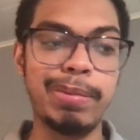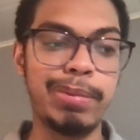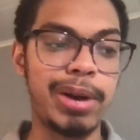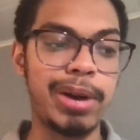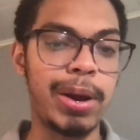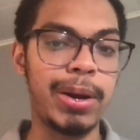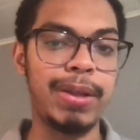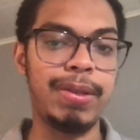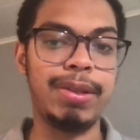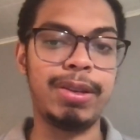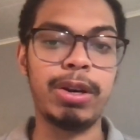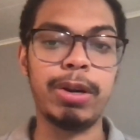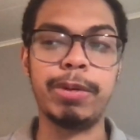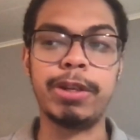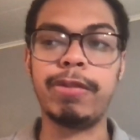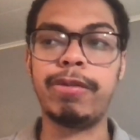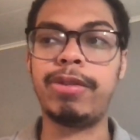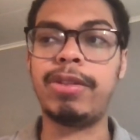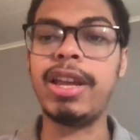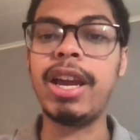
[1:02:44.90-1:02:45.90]
Brown in terms
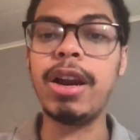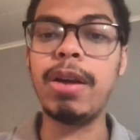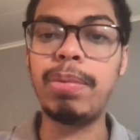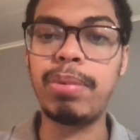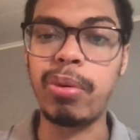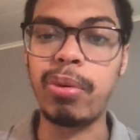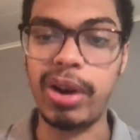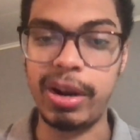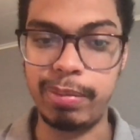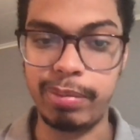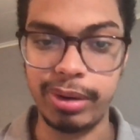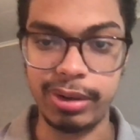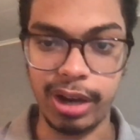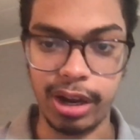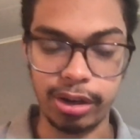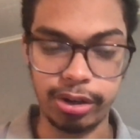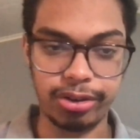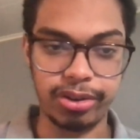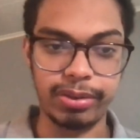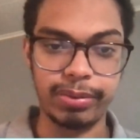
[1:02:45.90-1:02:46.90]
of their point
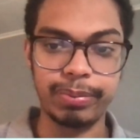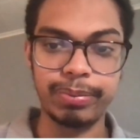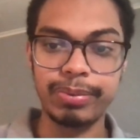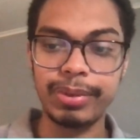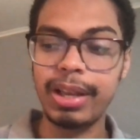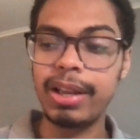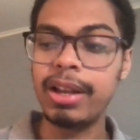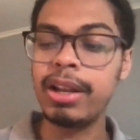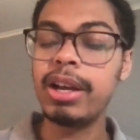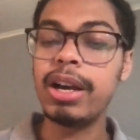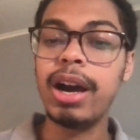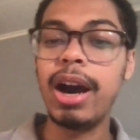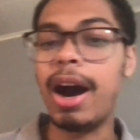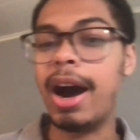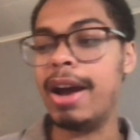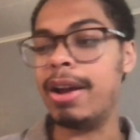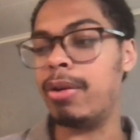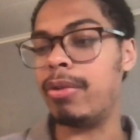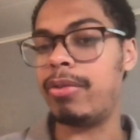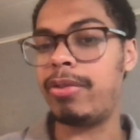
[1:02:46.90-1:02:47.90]
production.
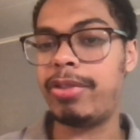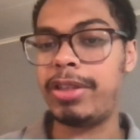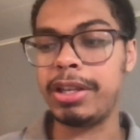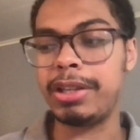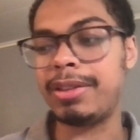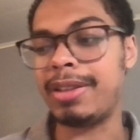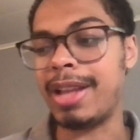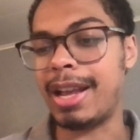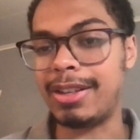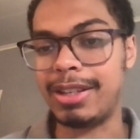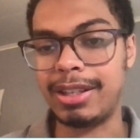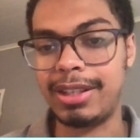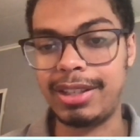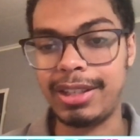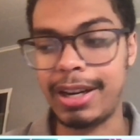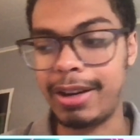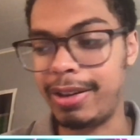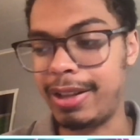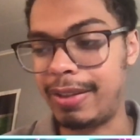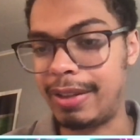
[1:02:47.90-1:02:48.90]
I don't think
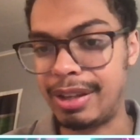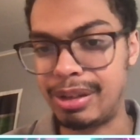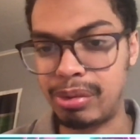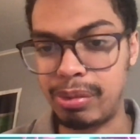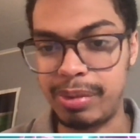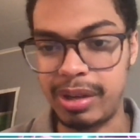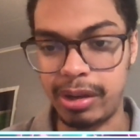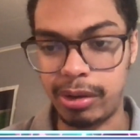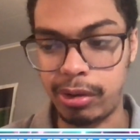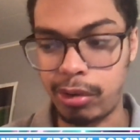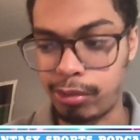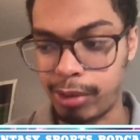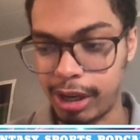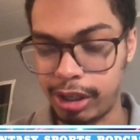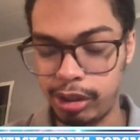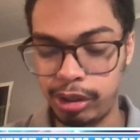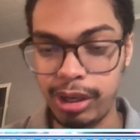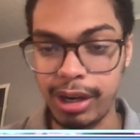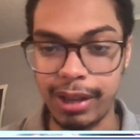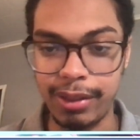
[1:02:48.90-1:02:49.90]
necessarily that this will be a
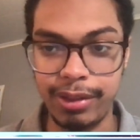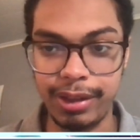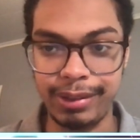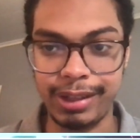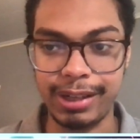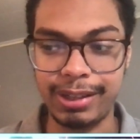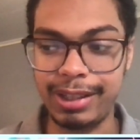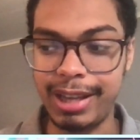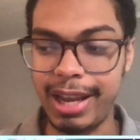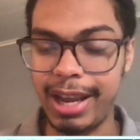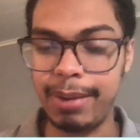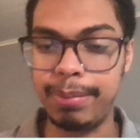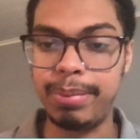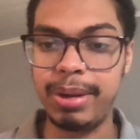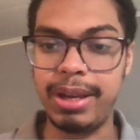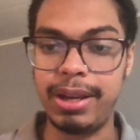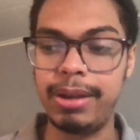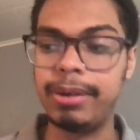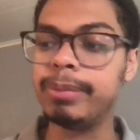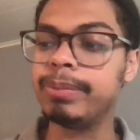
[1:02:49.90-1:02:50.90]
question. I think that
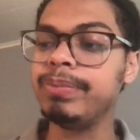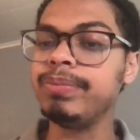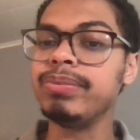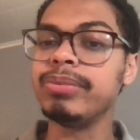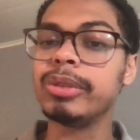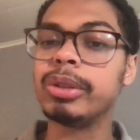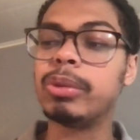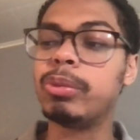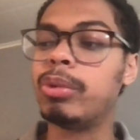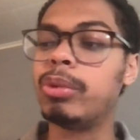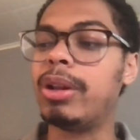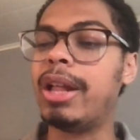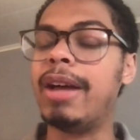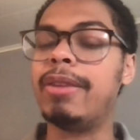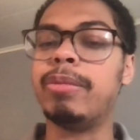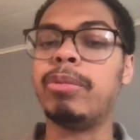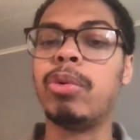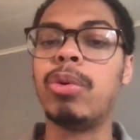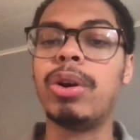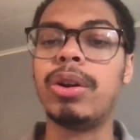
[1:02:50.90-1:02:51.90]
KP will
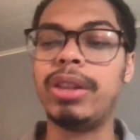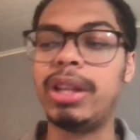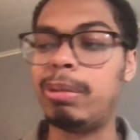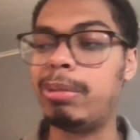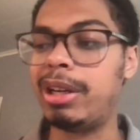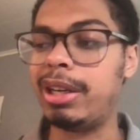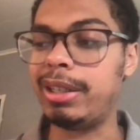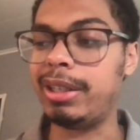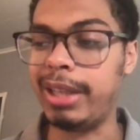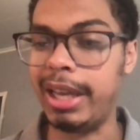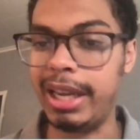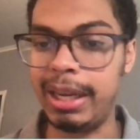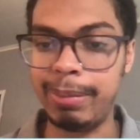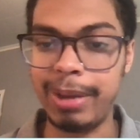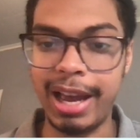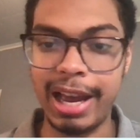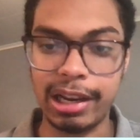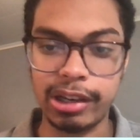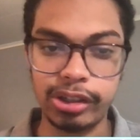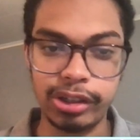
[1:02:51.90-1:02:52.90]
have more limited game
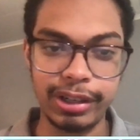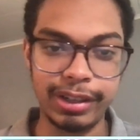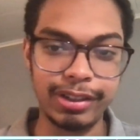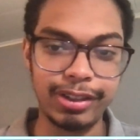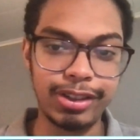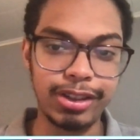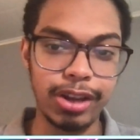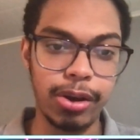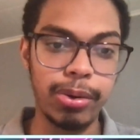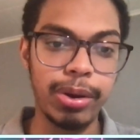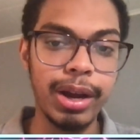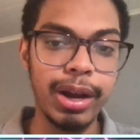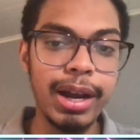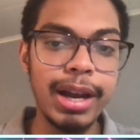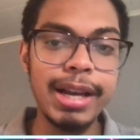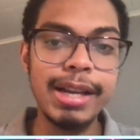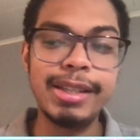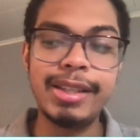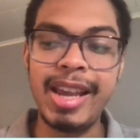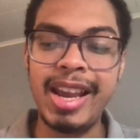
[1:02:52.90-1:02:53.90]
action, and so
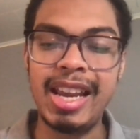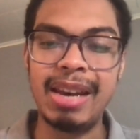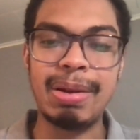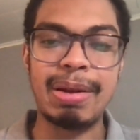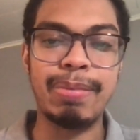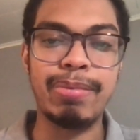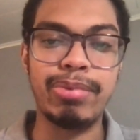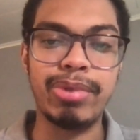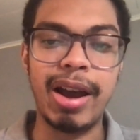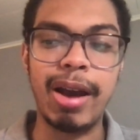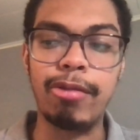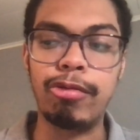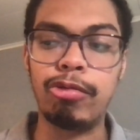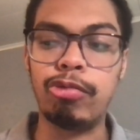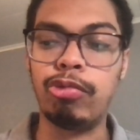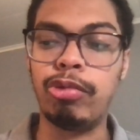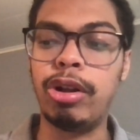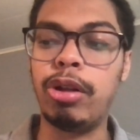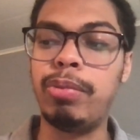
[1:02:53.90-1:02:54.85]
Tatum and Brown will